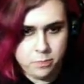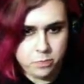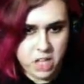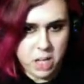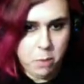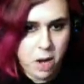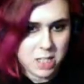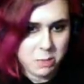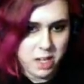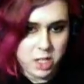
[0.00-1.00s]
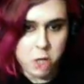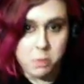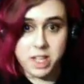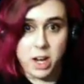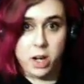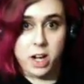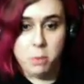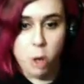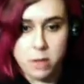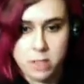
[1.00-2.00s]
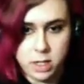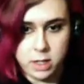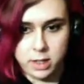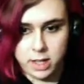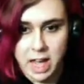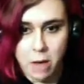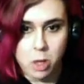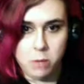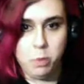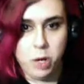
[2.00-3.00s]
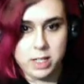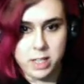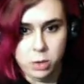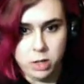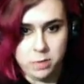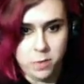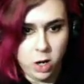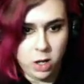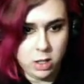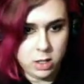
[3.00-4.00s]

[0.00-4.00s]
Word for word: And possibly a jump scare at any moment. The catwalk breaks out and I fall.